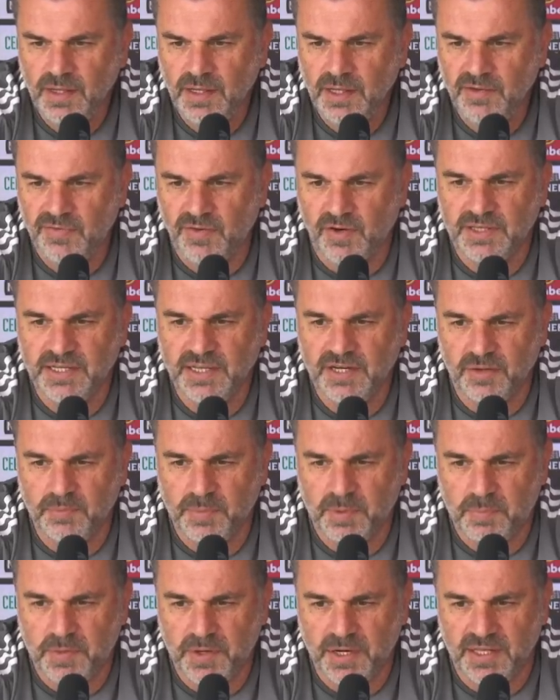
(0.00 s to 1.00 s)
If I did, I'd
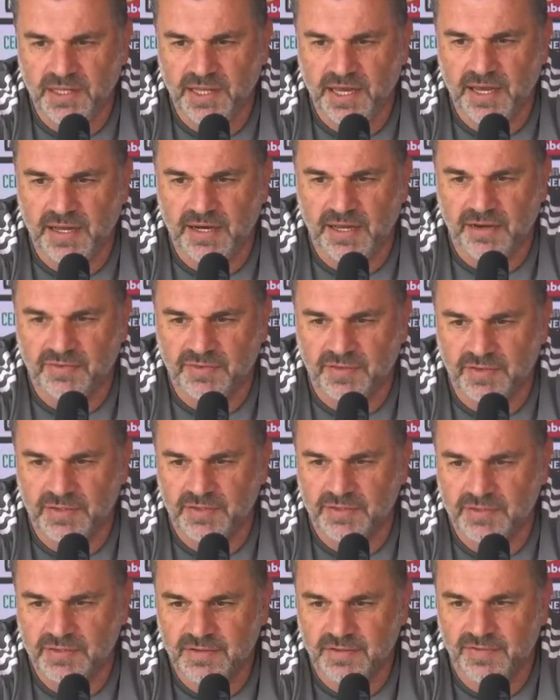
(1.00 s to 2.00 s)
be pretty down after
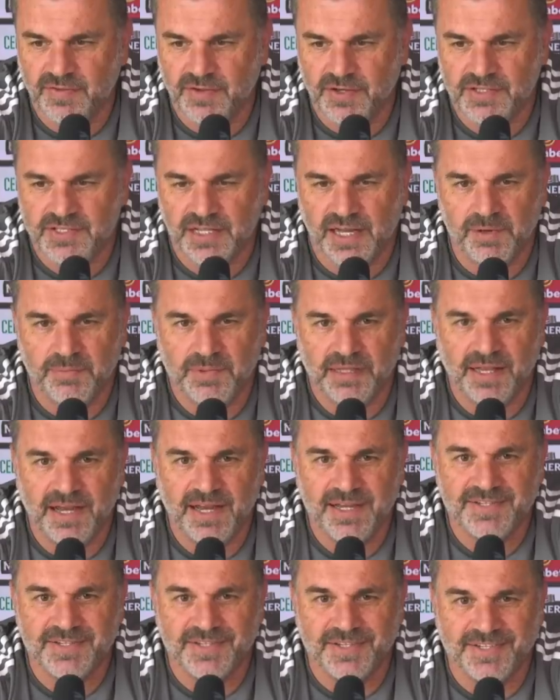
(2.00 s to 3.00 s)
the first derby
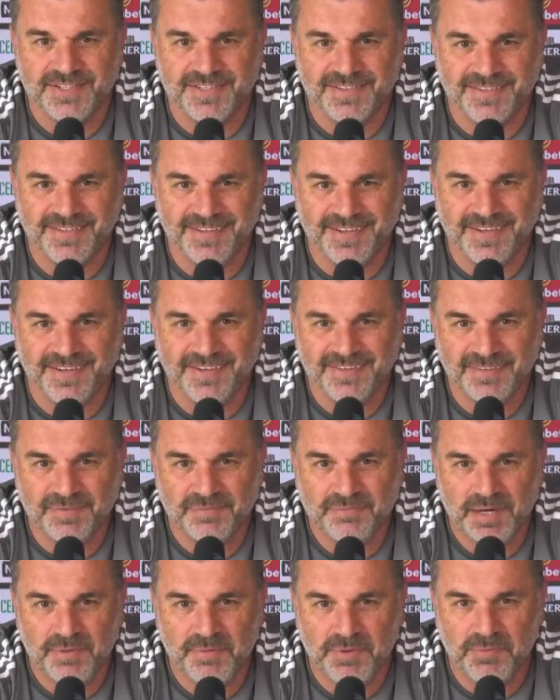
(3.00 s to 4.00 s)
last season, you know.
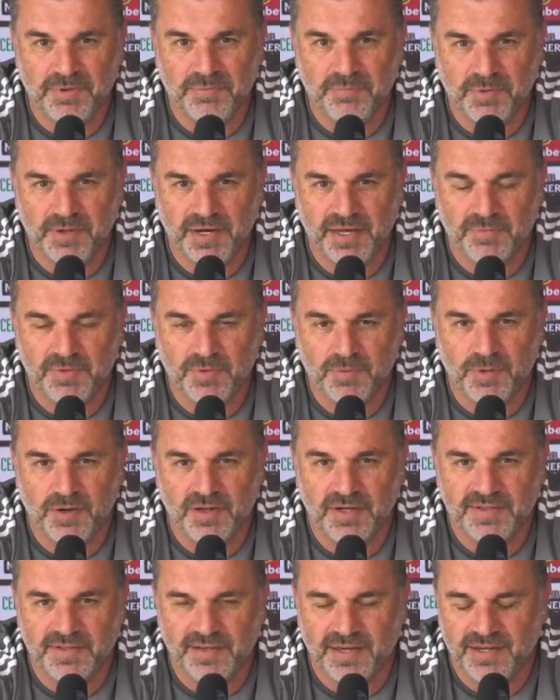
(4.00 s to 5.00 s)
Maybe would have put out the
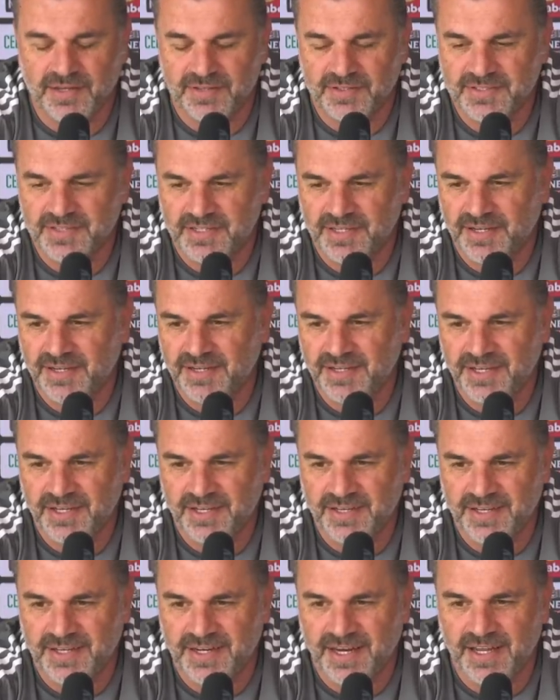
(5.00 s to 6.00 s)
white towel. So,
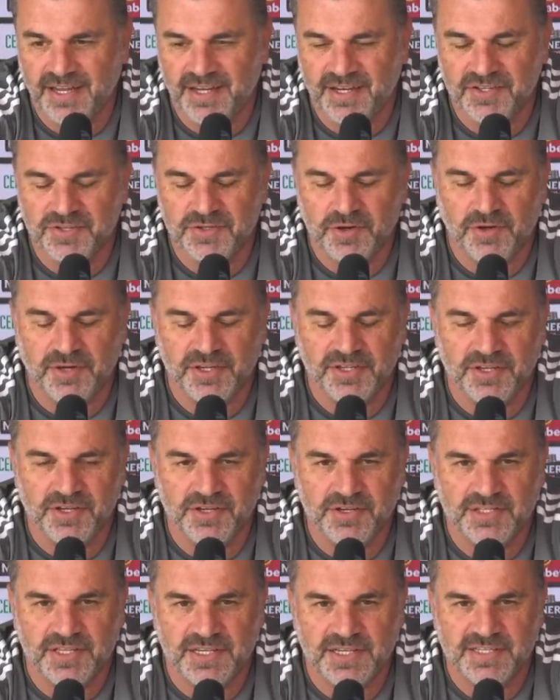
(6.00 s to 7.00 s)
you know, you can try and
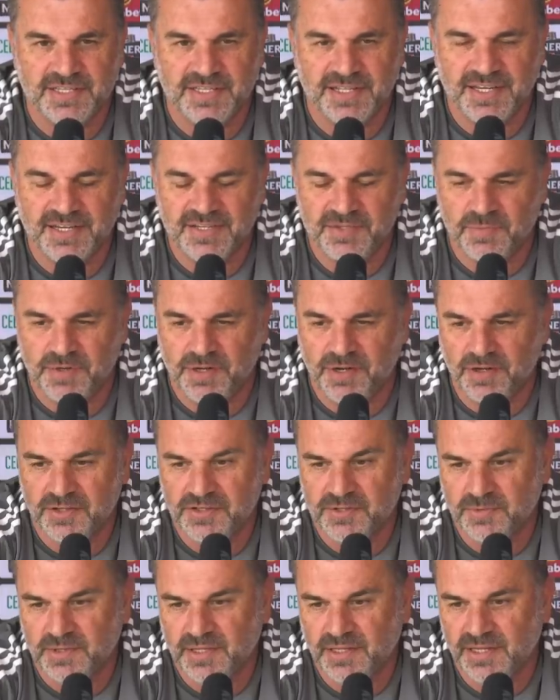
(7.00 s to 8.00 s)
use these things, but
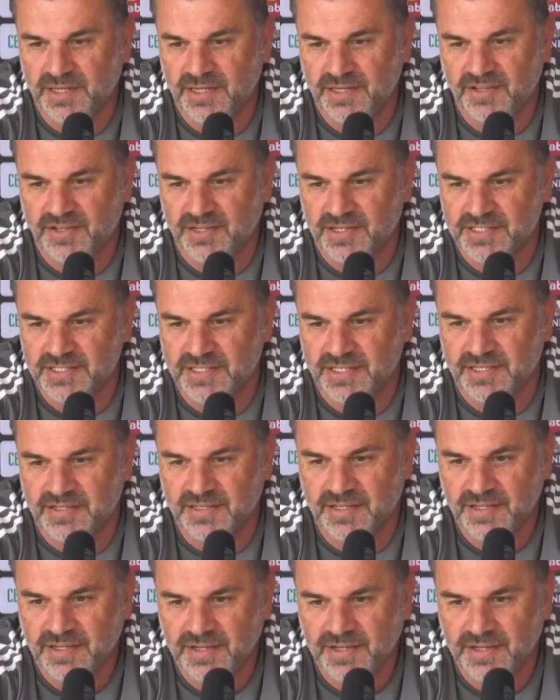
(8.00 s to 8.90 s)
ultimately, like I said,